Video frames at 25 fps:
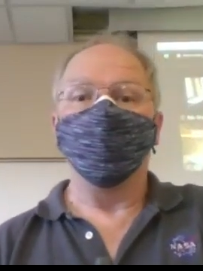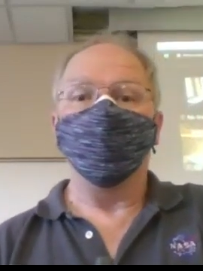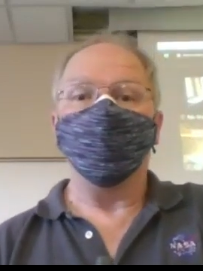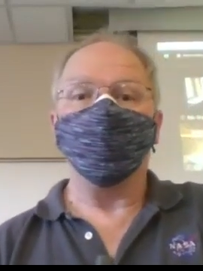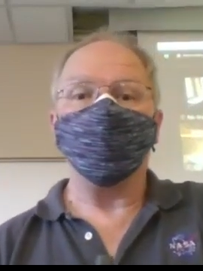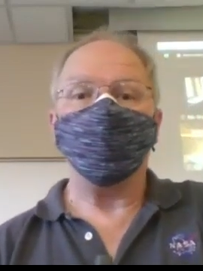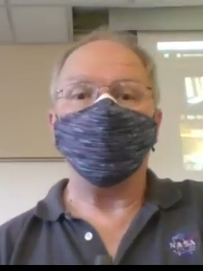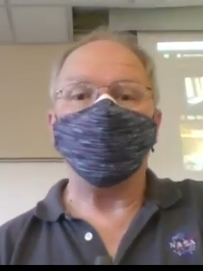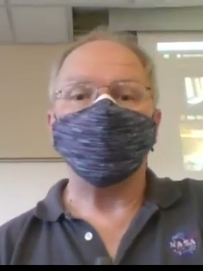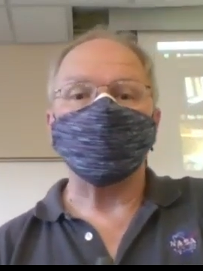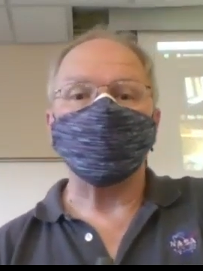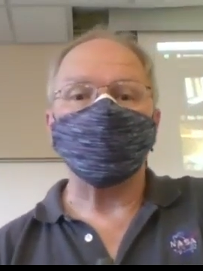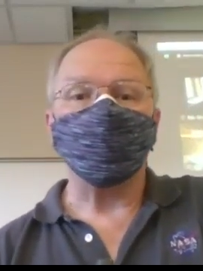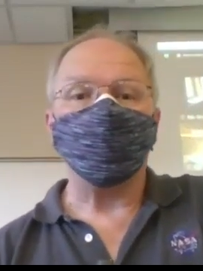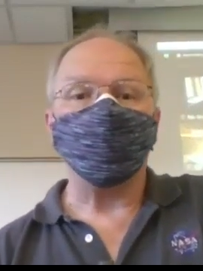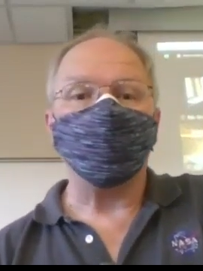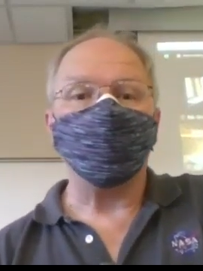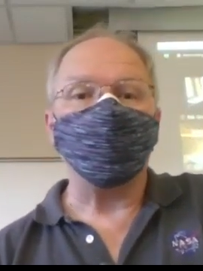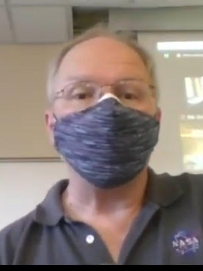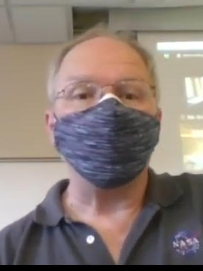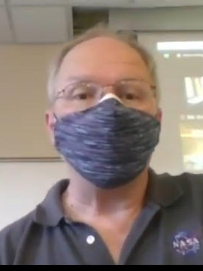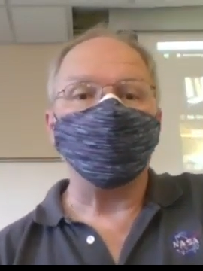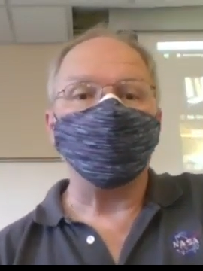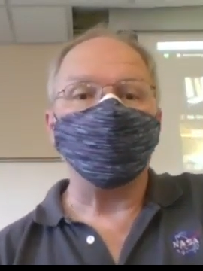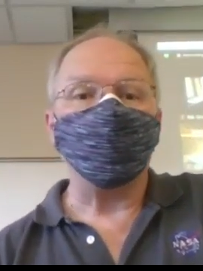Okay,
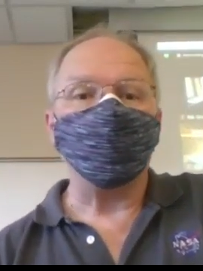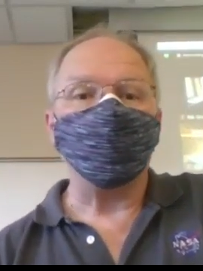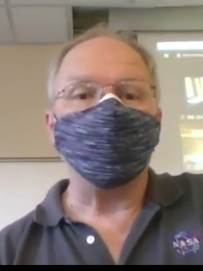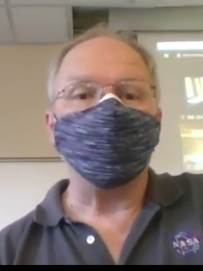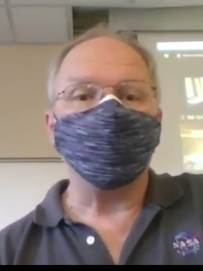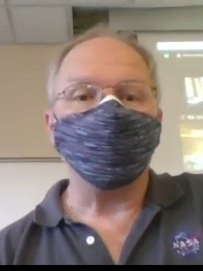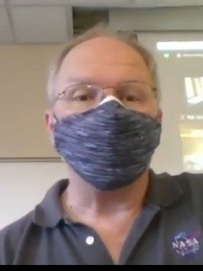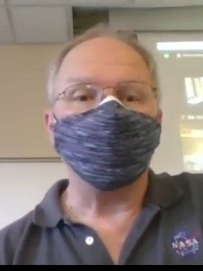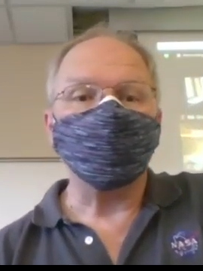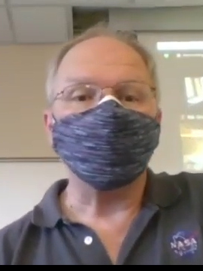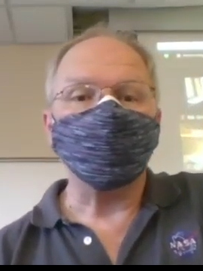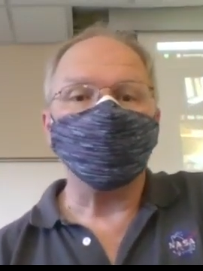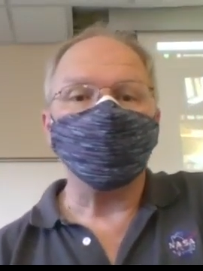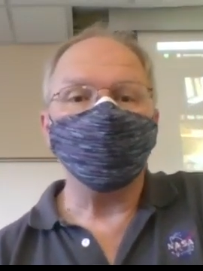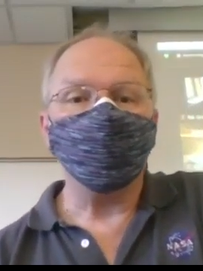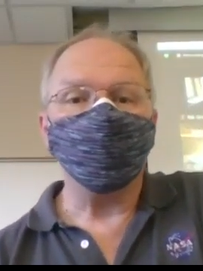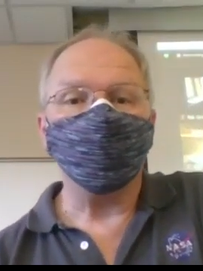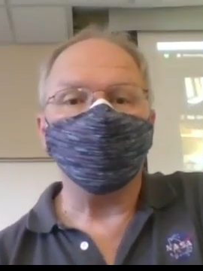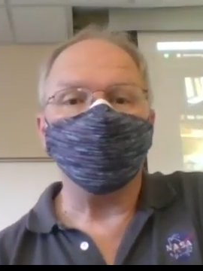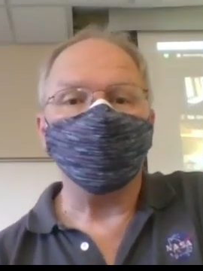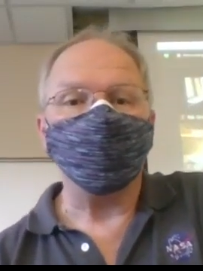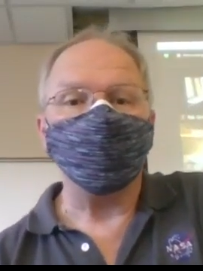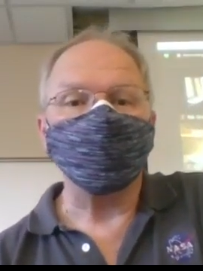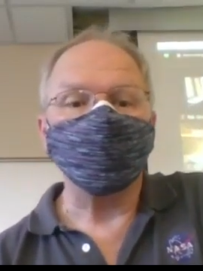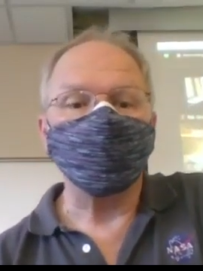so those of you who
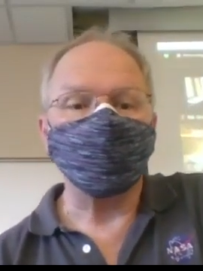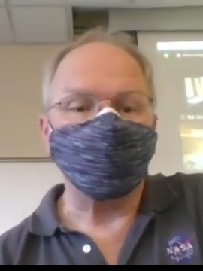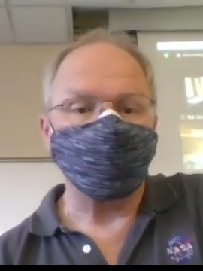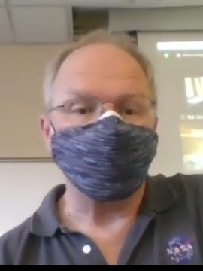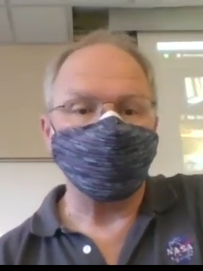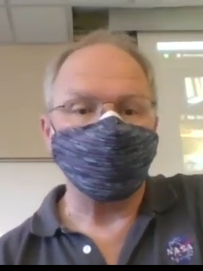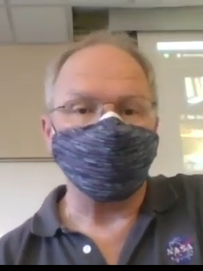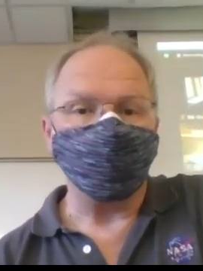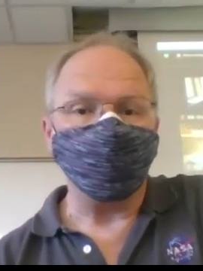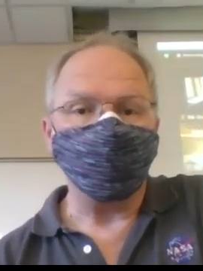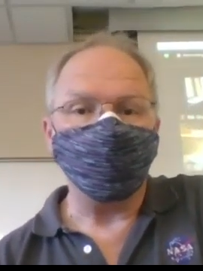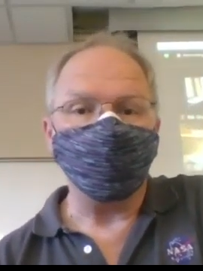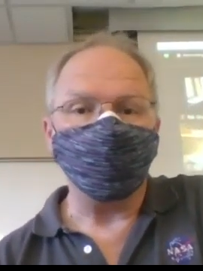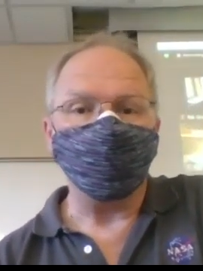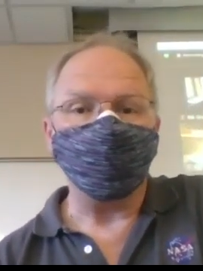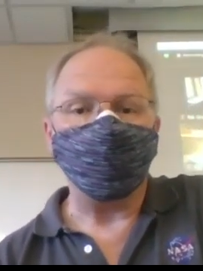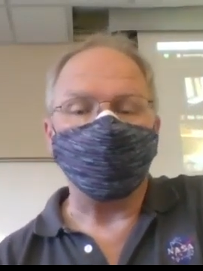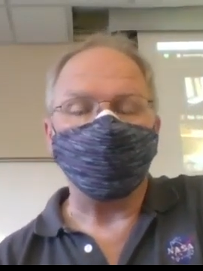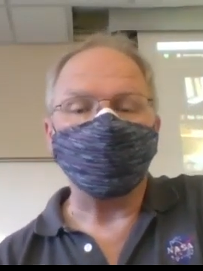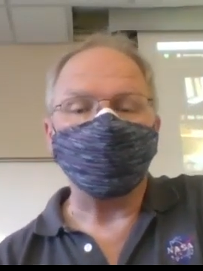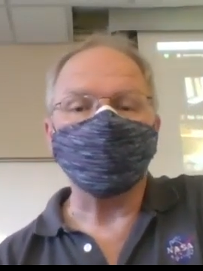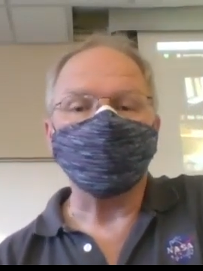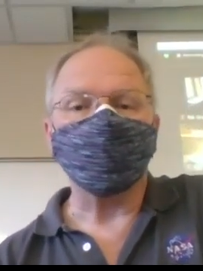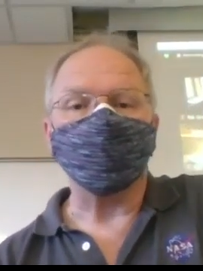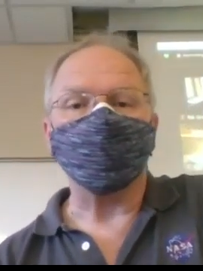are on Zoom, you can
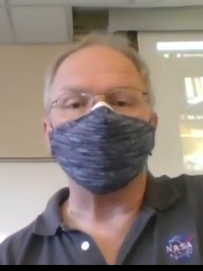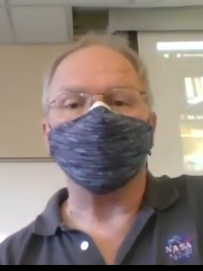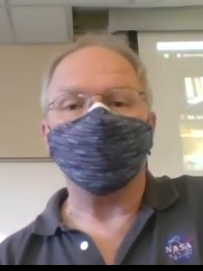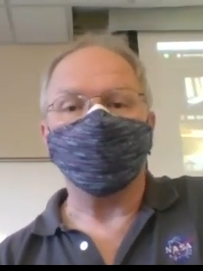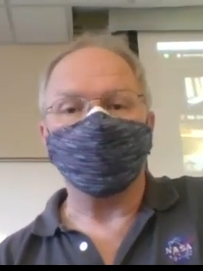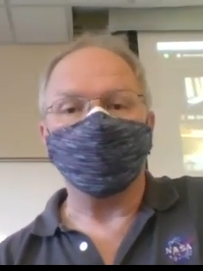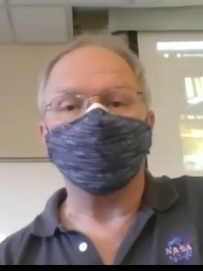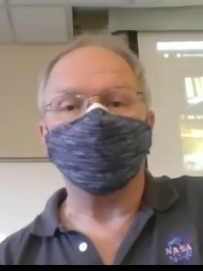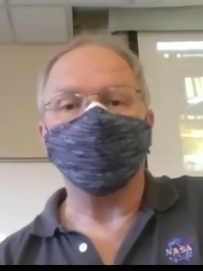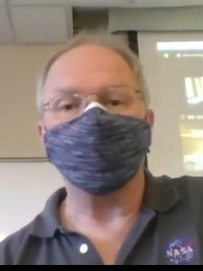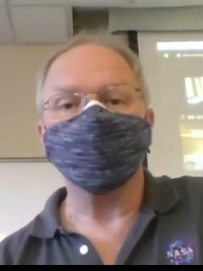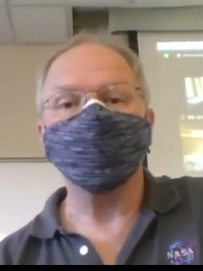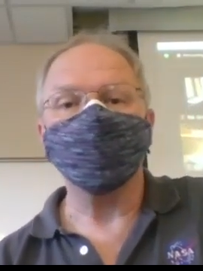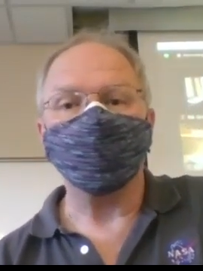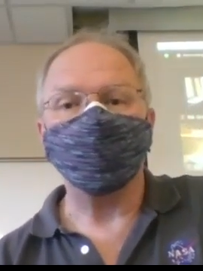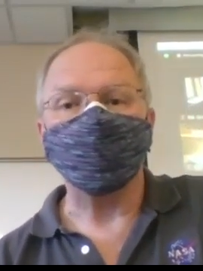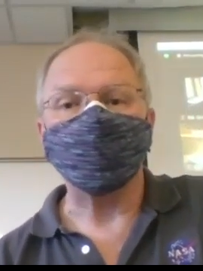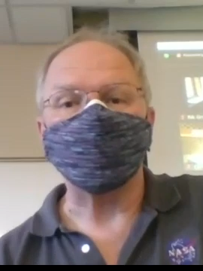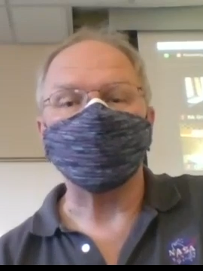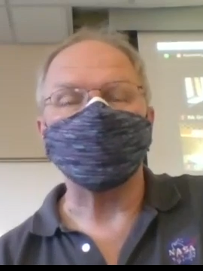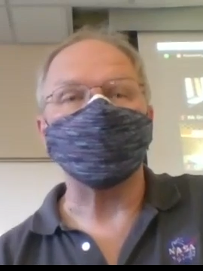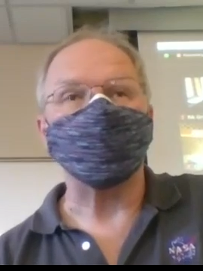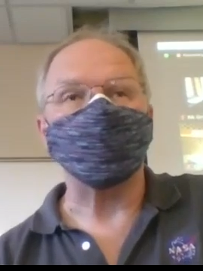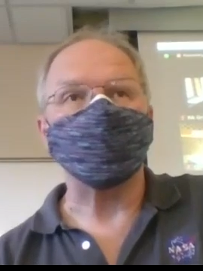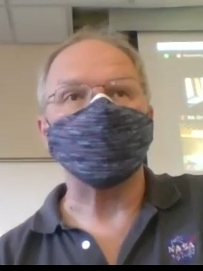actually hold your
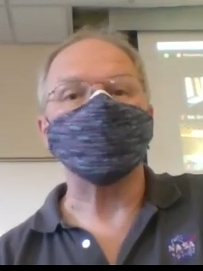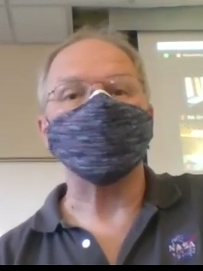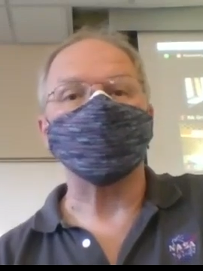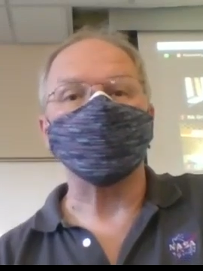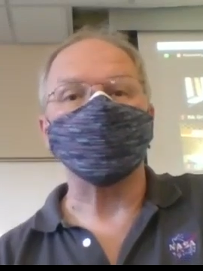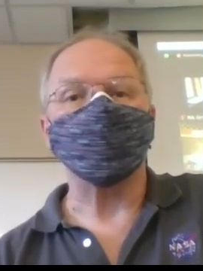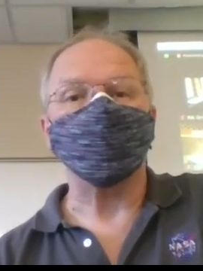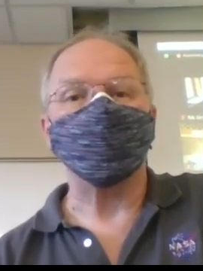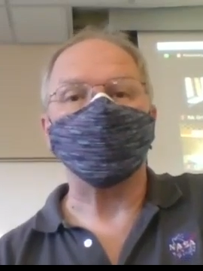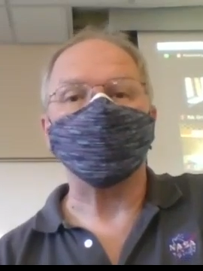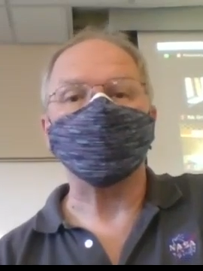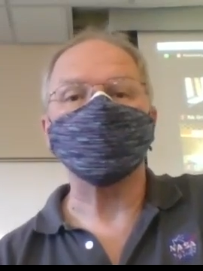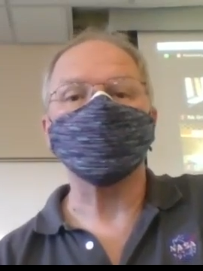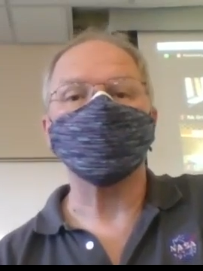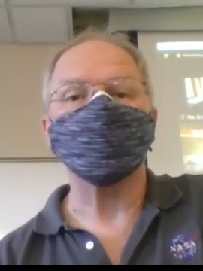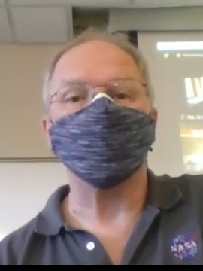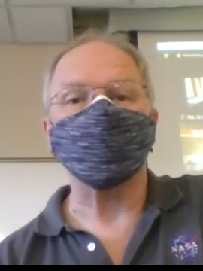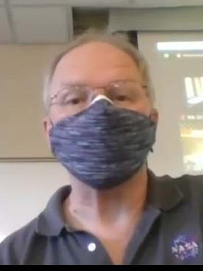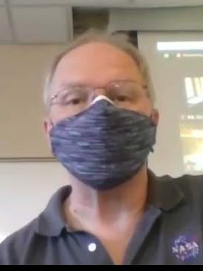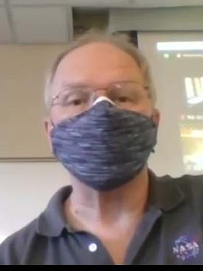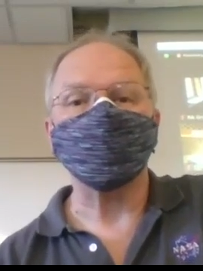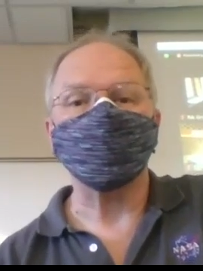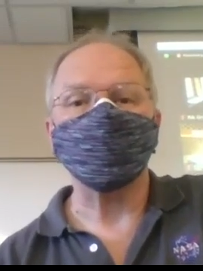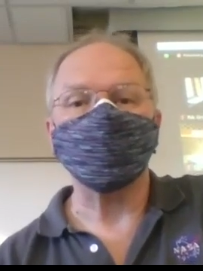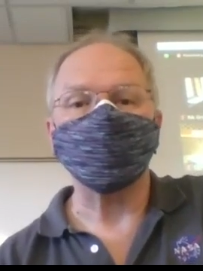questions, please, but you can ask
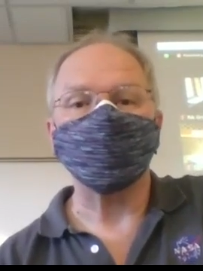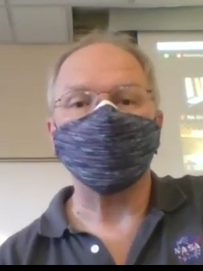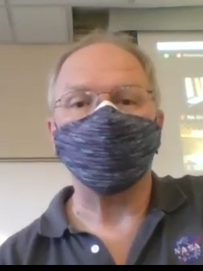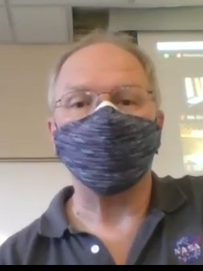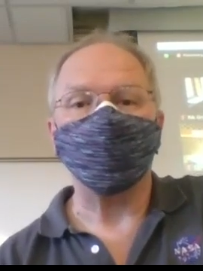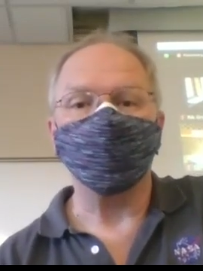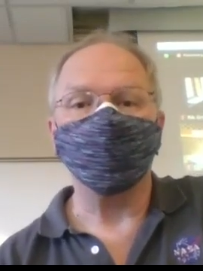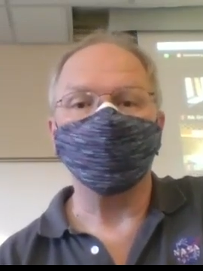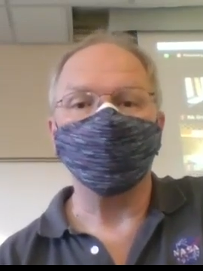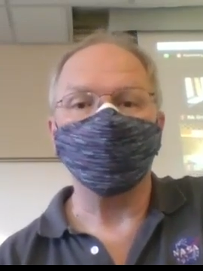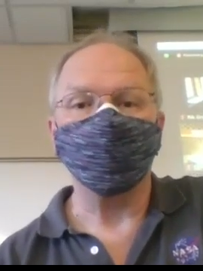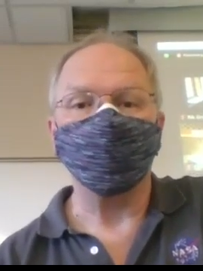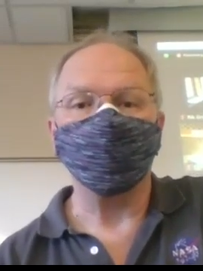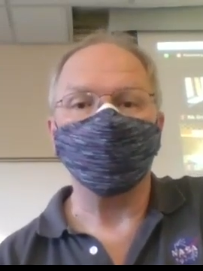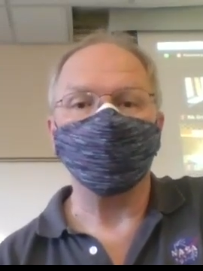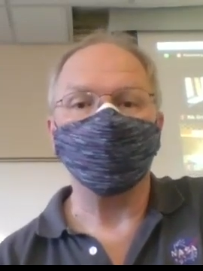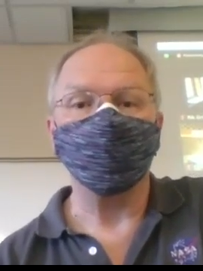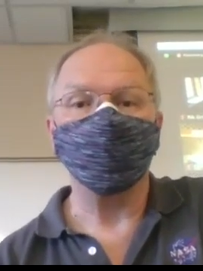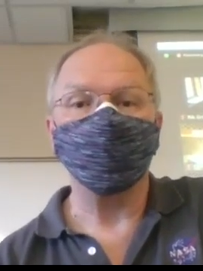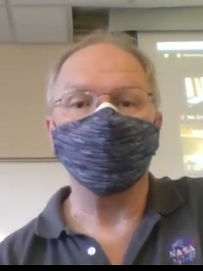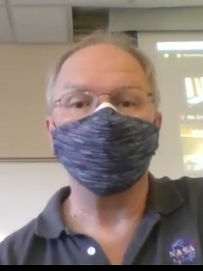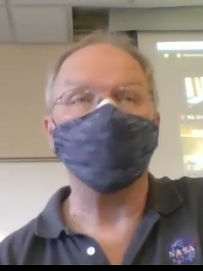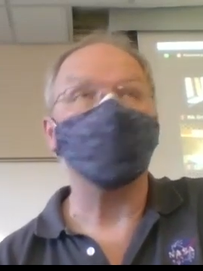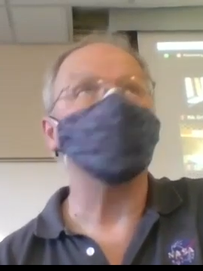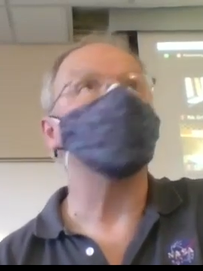questions just by unmuting,
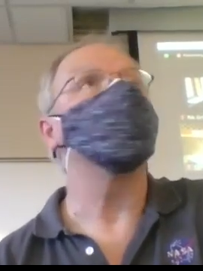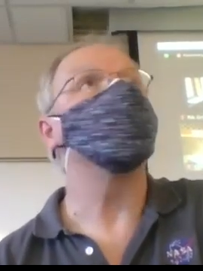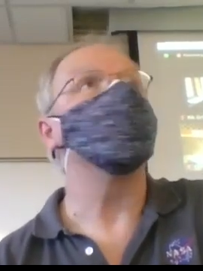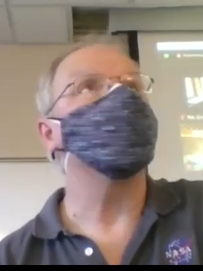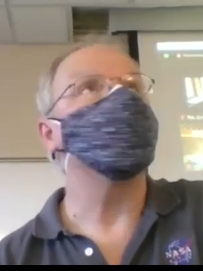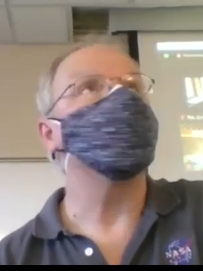and it